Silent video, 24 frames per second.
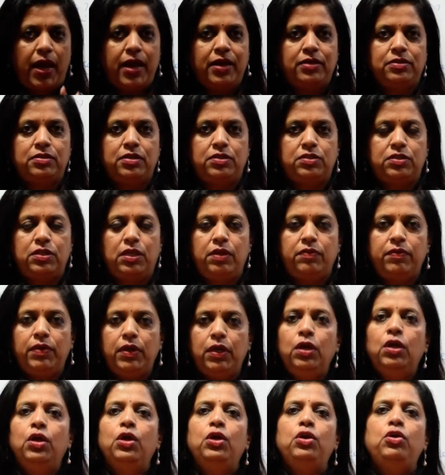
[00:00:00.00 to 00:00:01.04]
answers given.
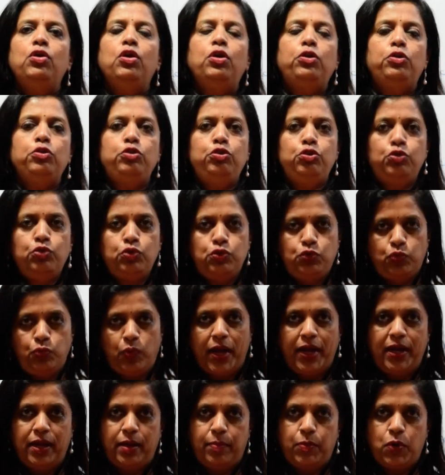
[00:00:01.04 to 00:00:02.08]
You have to choose
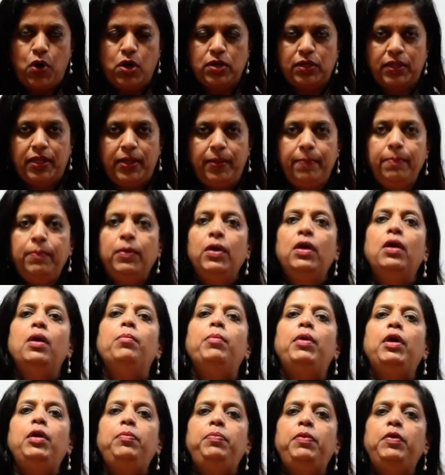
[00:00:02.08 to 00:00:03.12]
one among them.
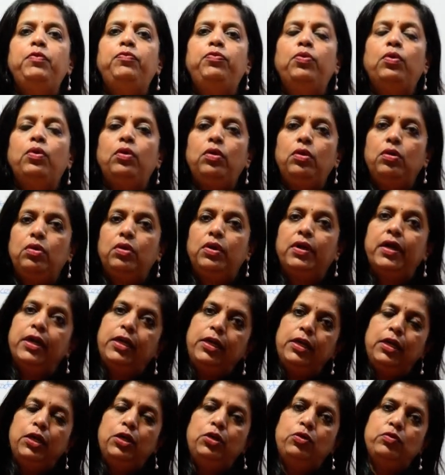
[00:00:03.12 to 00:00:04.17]
But before
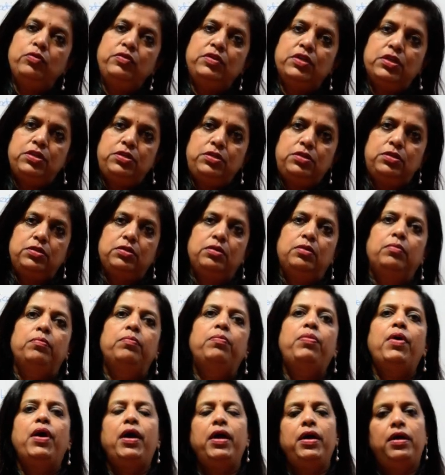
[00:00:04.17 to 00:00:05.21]
getting into just
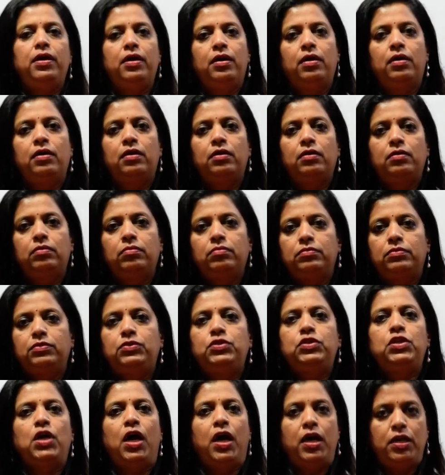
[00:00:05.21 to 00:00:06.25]
by
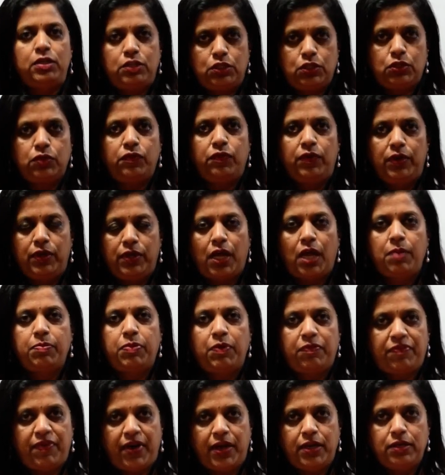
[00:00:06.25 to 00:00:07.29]
chance type
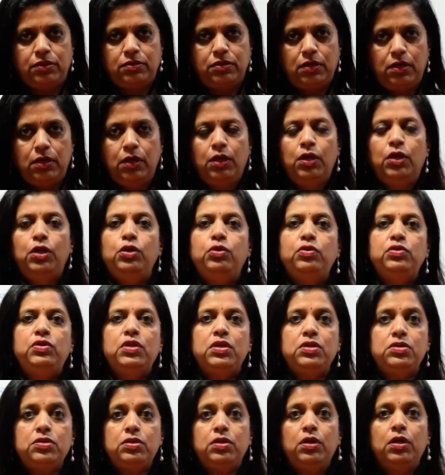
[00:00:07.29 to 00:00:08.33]
of answer, you
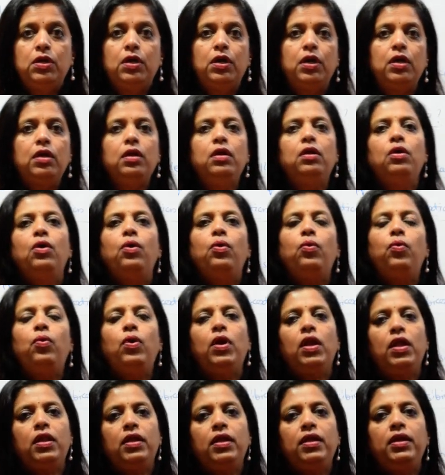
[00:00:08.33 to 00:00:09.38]
just learn
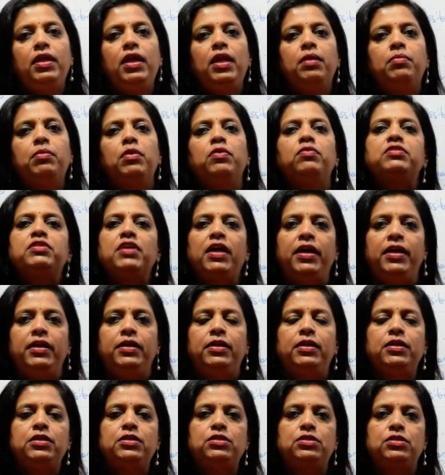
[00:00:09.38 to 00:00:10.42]
what are the name of
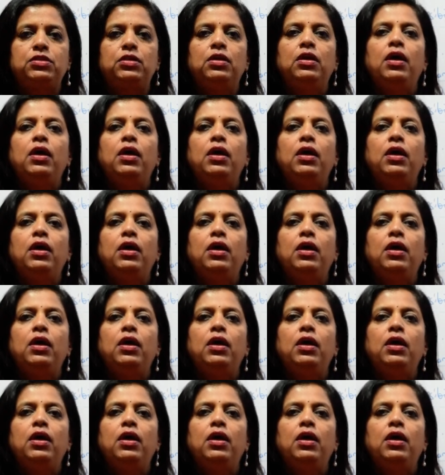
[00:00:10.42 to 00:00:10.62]
scientists